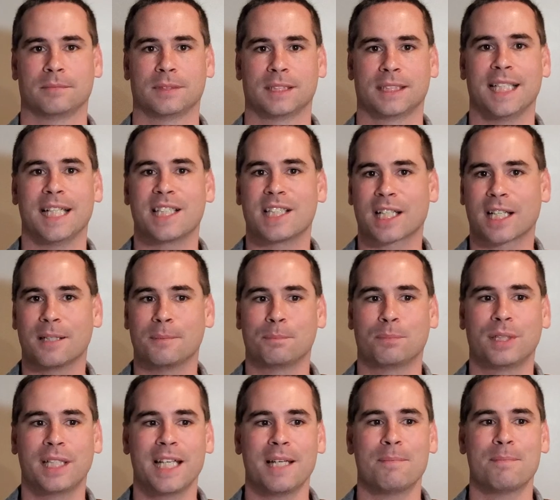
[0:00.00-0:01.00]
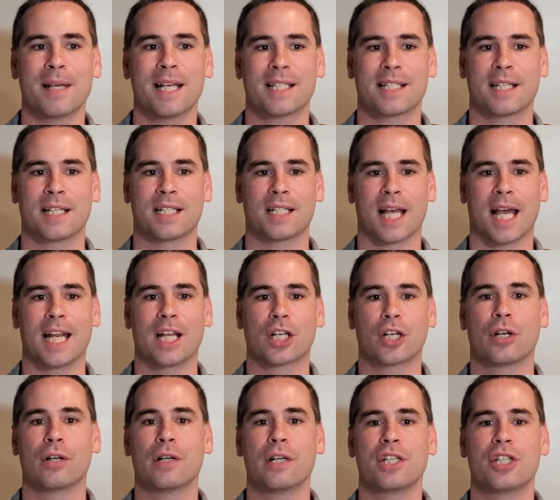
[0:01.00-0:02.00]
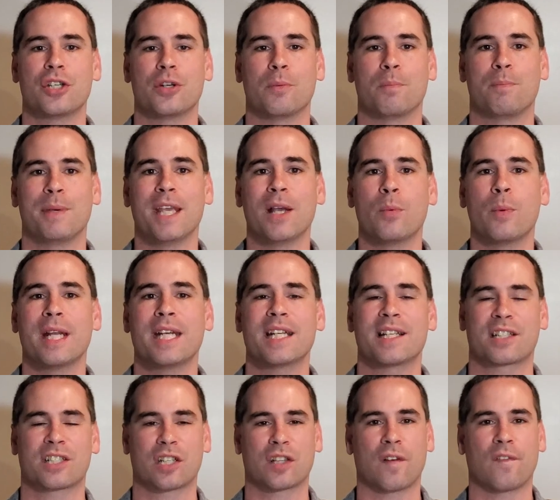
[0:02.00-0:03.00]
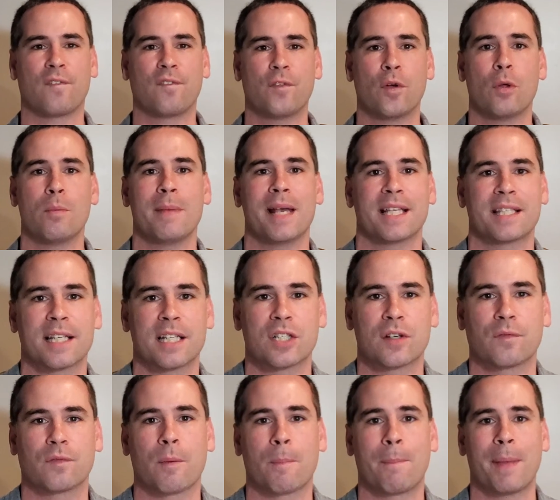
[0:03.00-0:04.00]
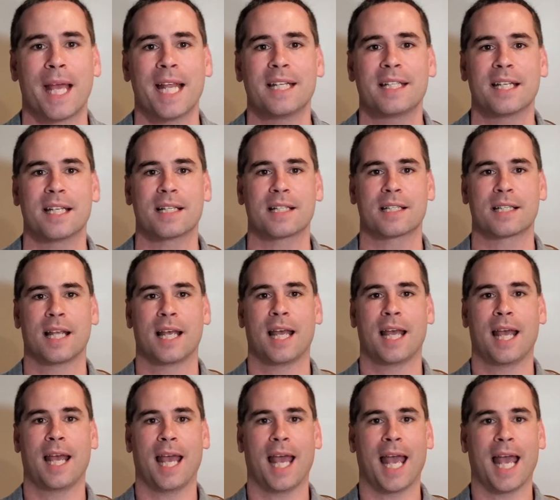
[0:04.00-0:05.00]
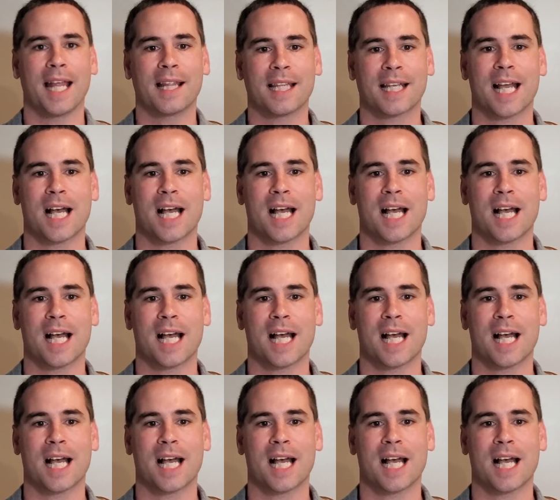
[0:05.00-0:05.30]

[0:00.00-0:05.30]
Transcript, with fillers: See, it's a complete message. I encourage you, be a witness to the full message of repentance and the